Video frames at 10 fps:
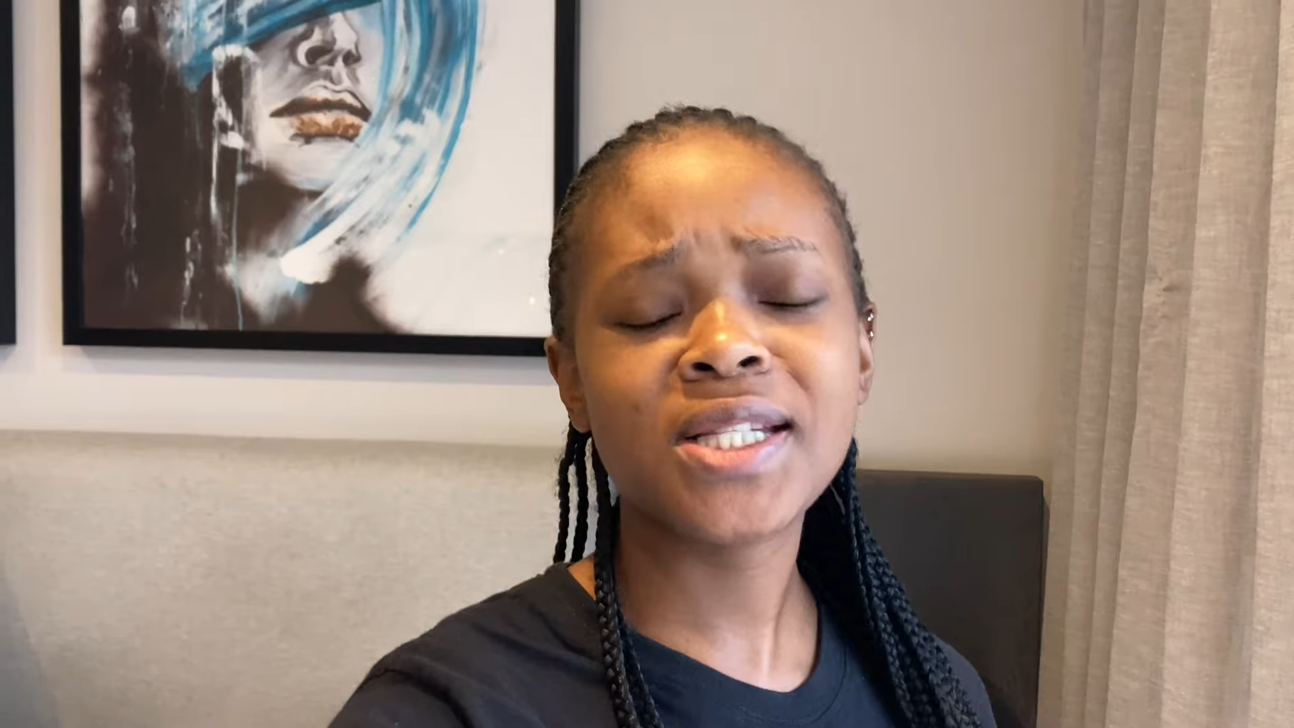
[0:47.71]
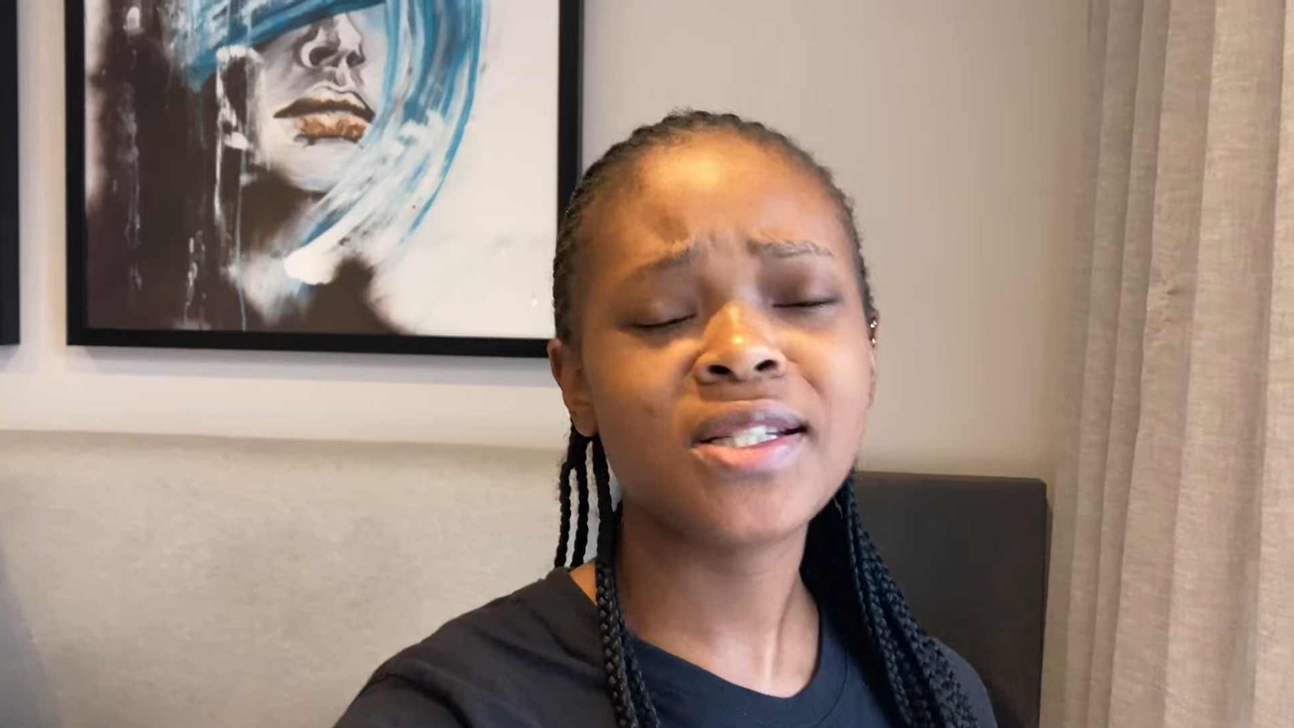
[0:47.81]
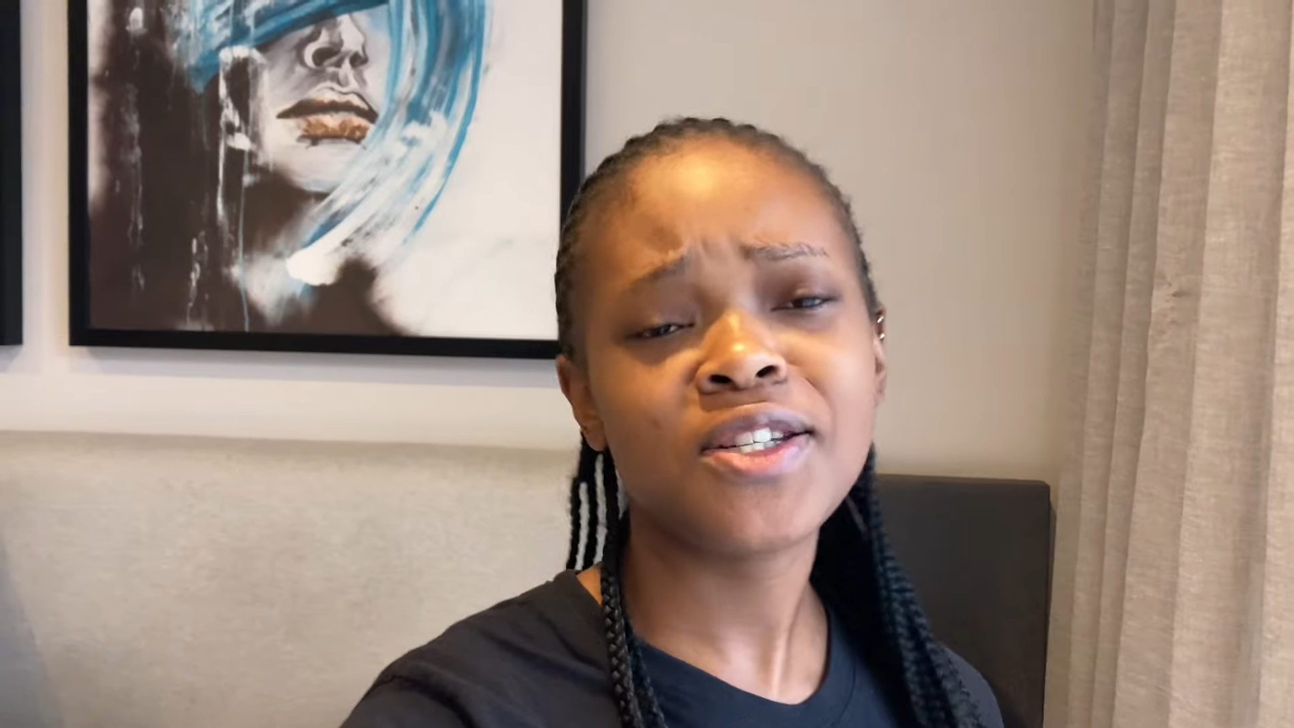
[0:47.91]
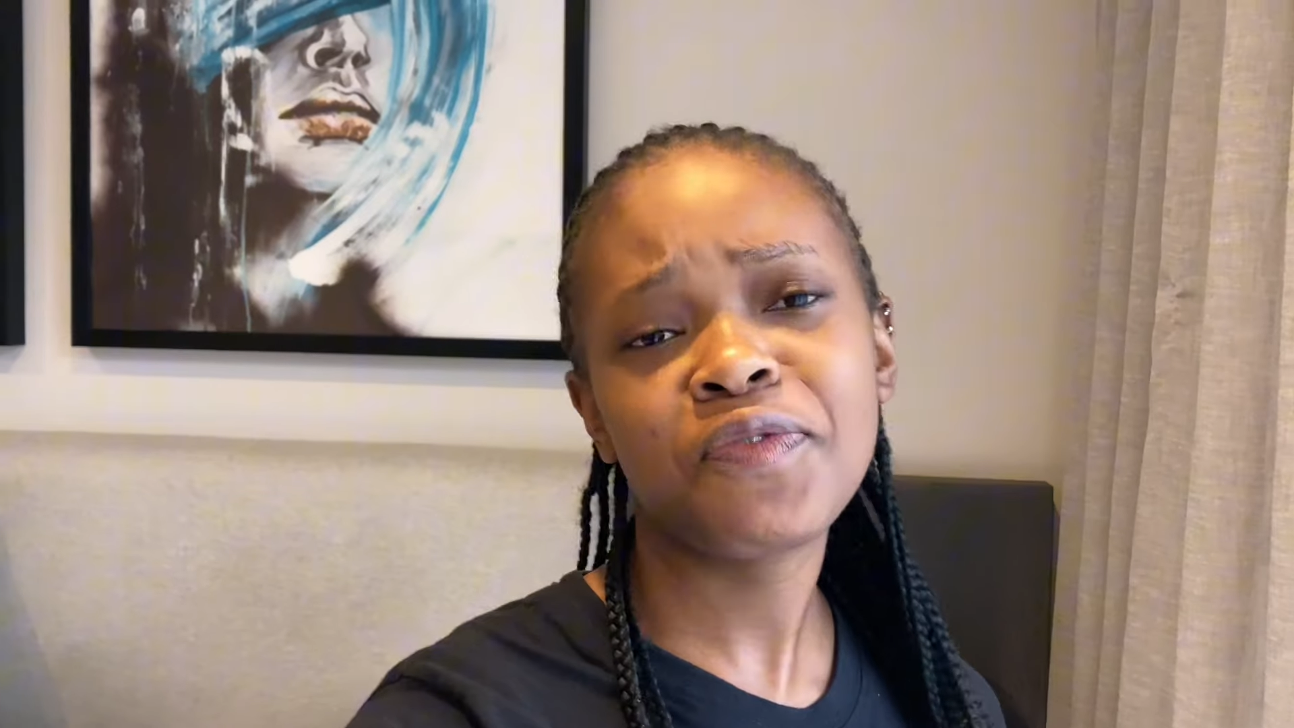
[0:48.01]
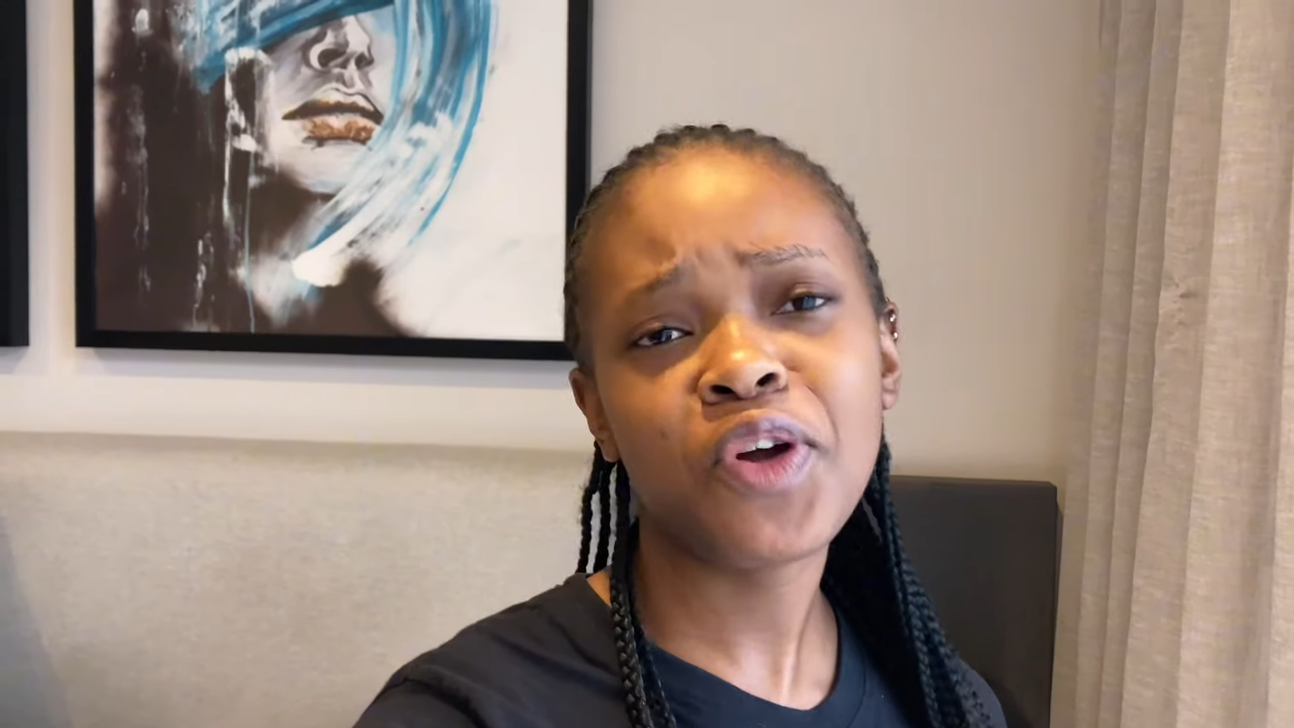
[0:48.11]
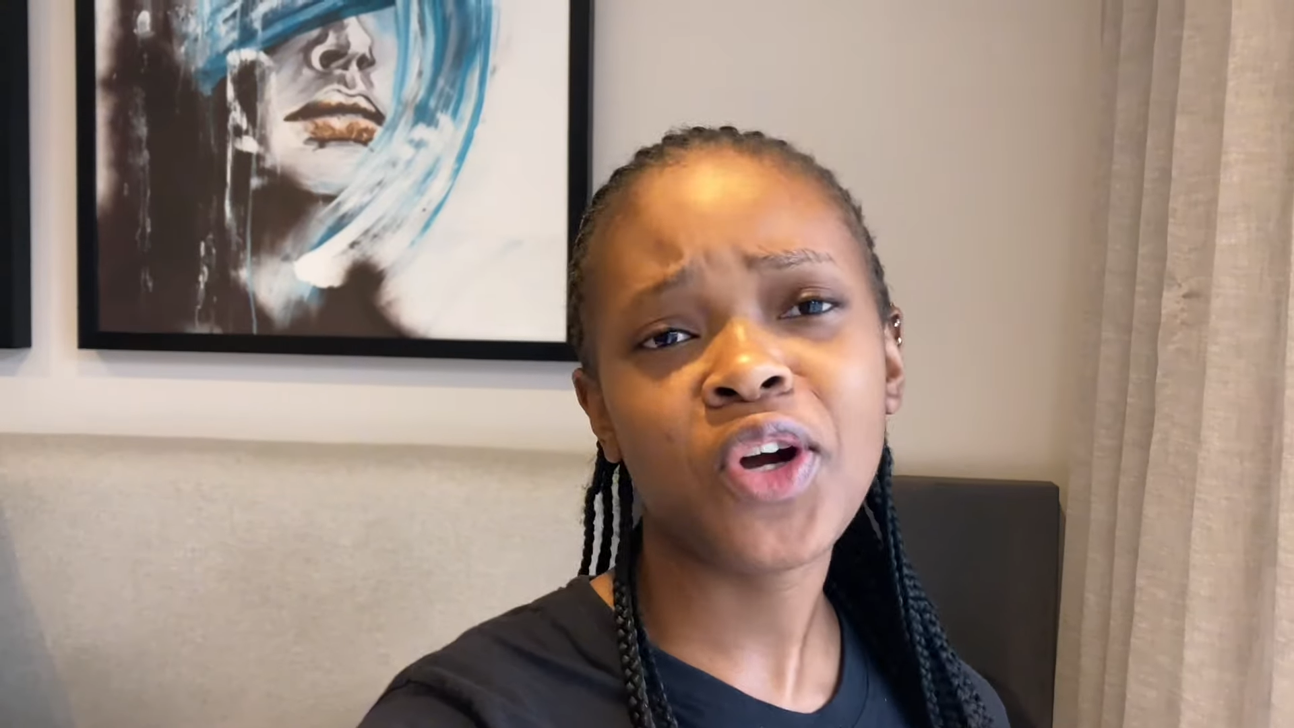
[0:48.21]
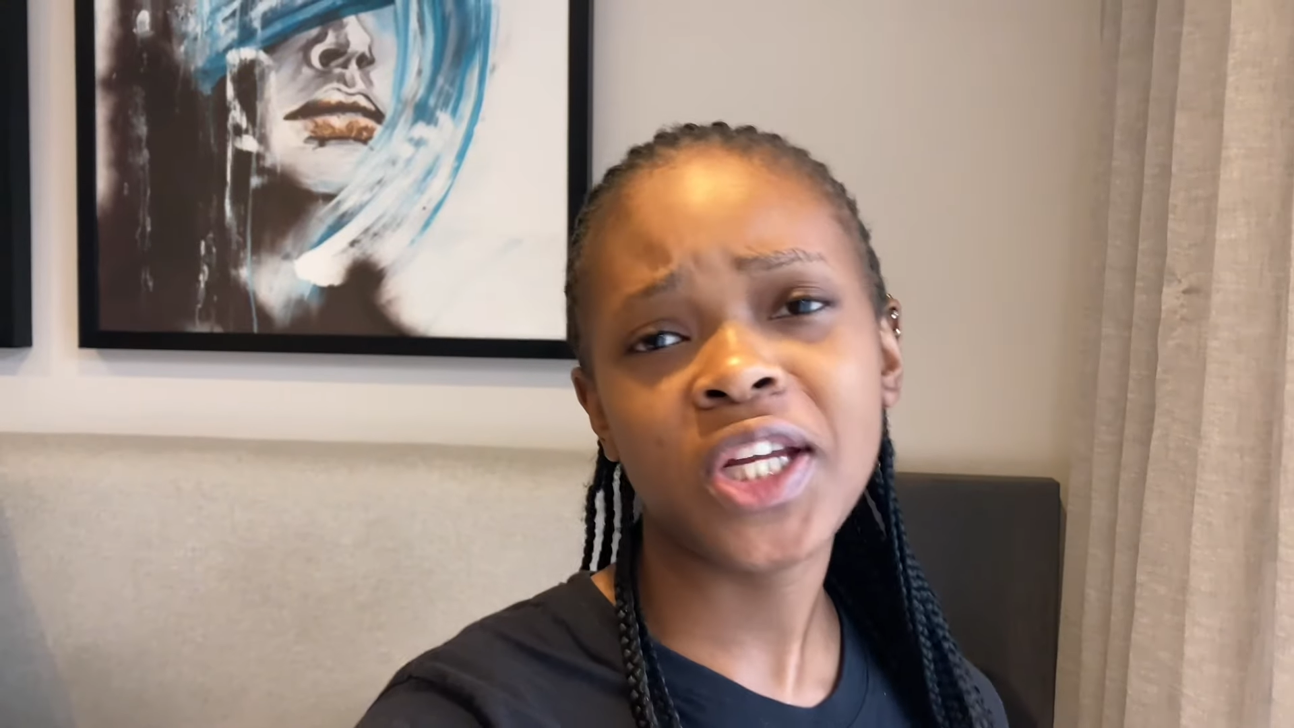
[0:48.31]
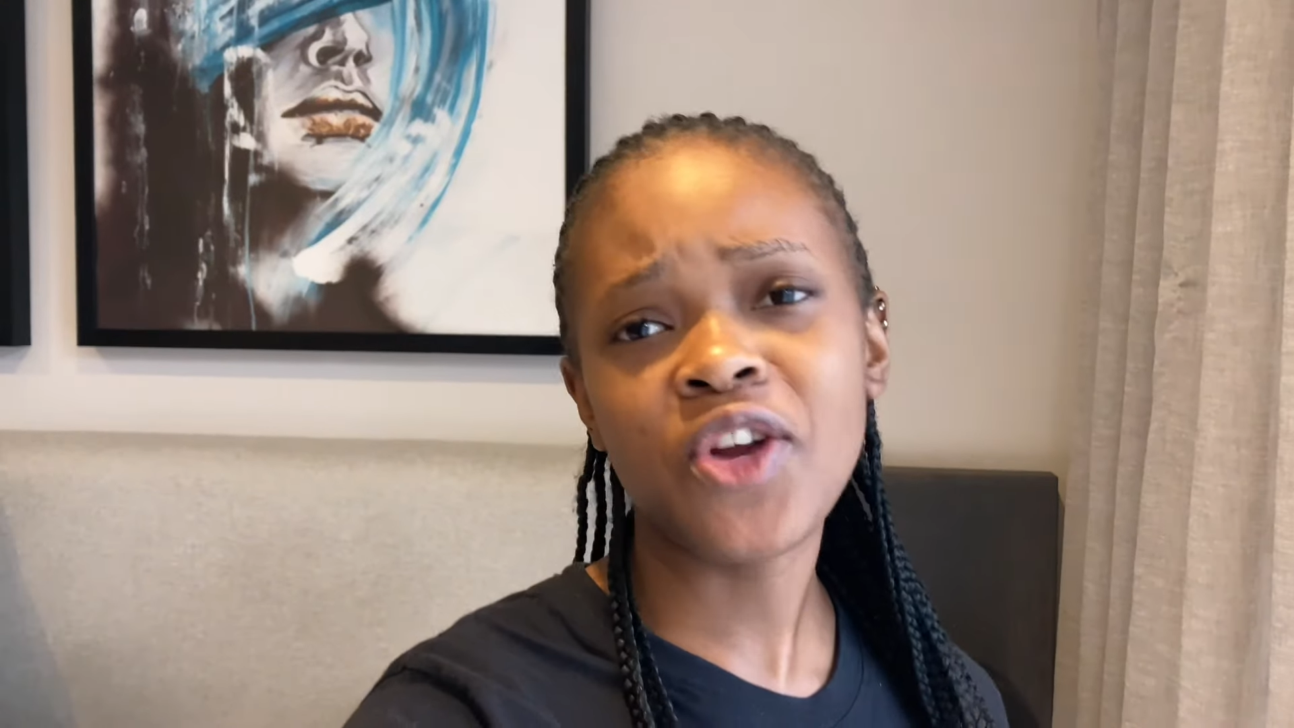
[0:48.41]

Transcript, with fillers: this vlog in a